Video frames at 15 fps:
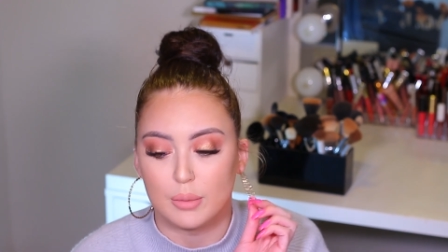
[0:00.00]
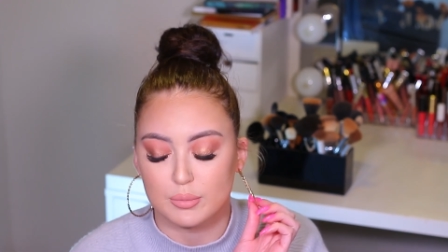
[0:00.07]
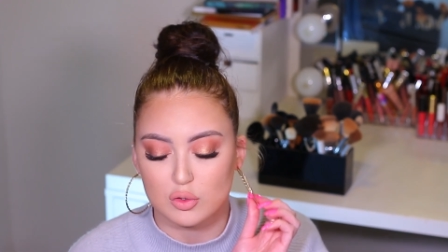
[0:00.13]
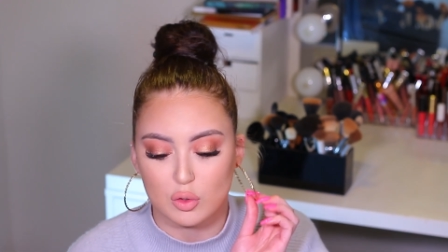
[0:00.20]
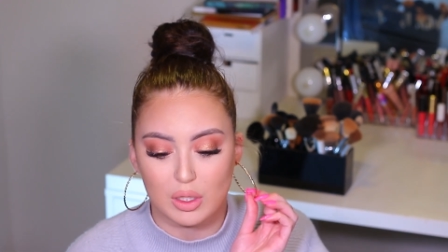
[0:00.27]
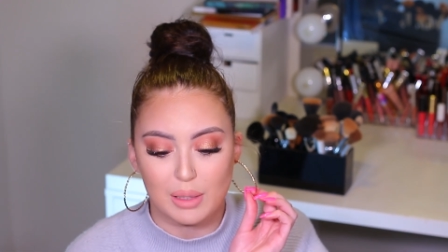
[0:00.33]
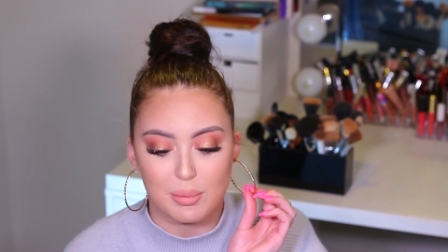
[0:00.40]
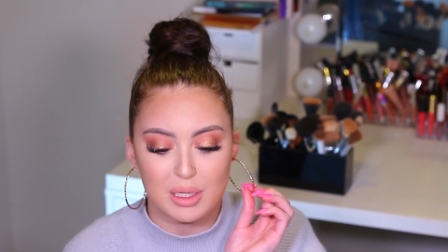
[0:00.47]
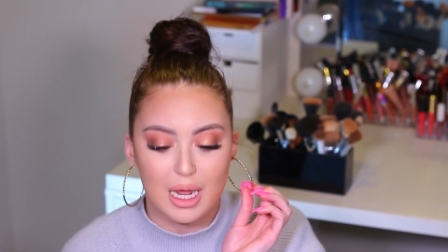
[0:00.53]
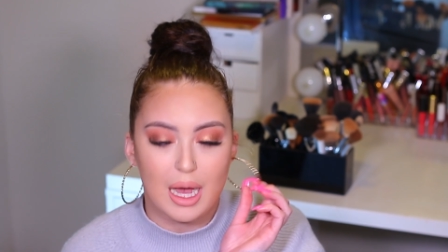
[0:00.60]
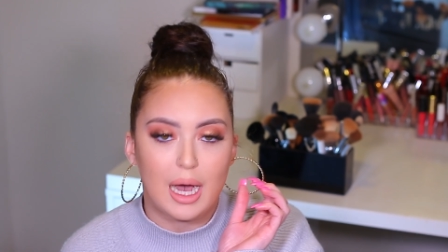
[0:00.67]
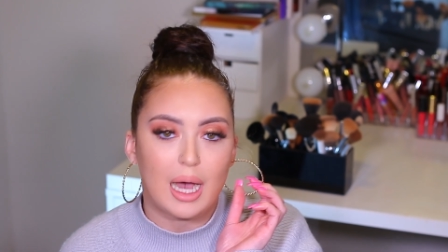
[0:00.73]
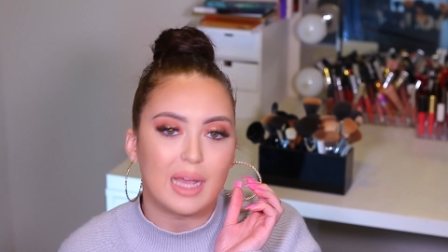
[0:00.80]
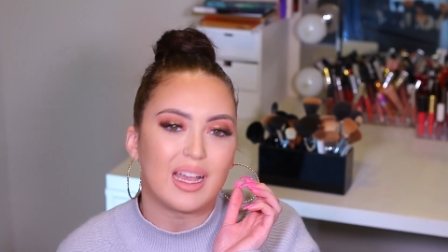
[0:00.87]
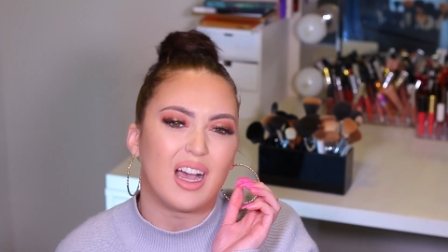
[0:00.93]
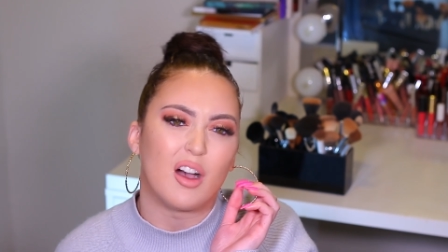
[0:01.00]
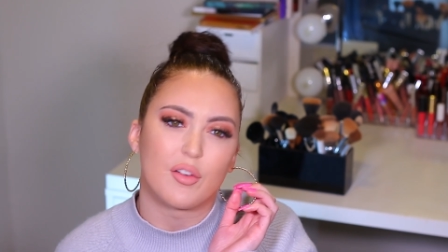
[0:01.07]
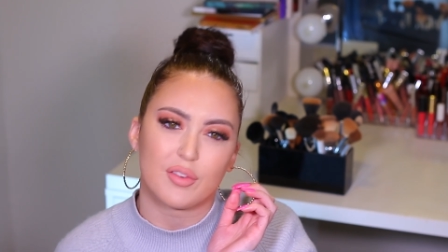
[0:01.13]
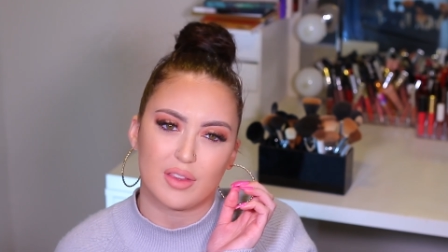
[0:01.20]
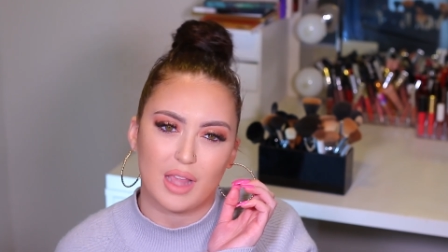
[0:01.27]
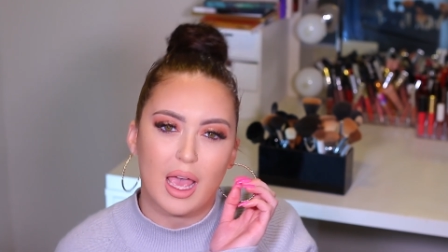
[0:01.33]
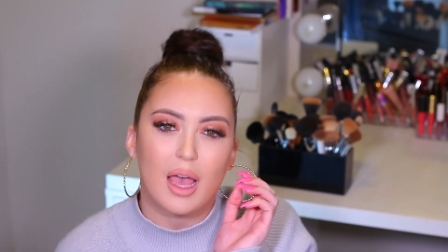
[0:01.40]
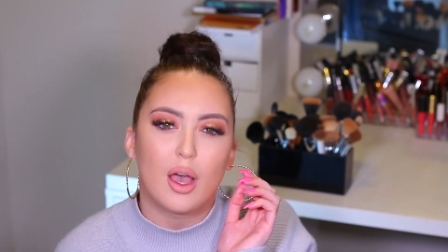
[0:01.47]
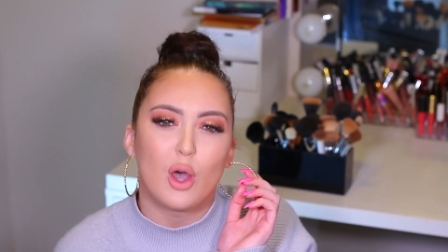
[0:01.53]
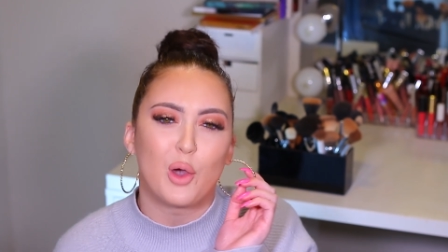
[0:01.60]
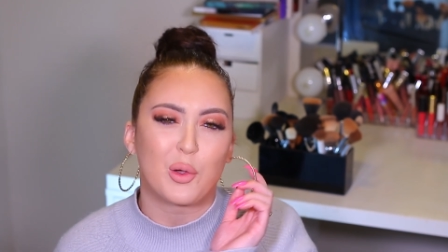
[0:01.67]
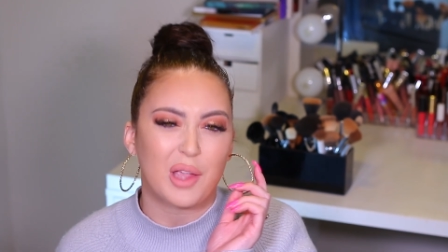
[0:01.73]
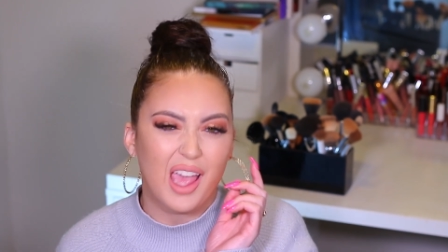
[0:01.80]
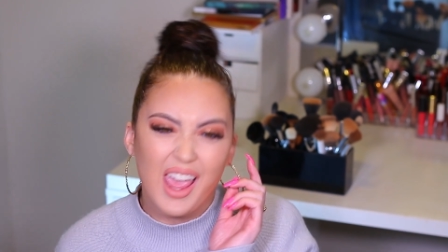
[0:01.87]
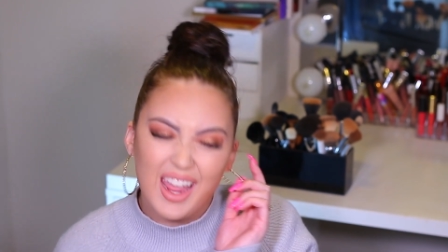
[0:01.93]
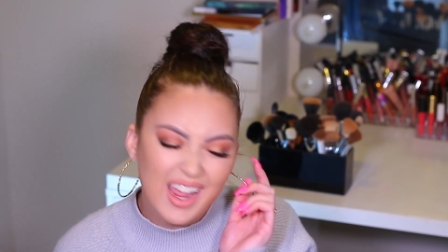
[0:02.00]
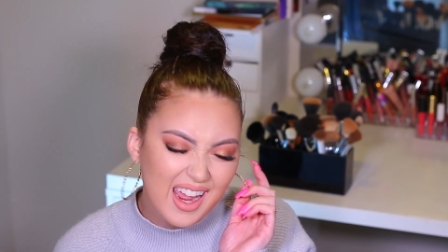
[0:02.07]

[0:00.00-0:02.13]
So keep an eye out for that, okay?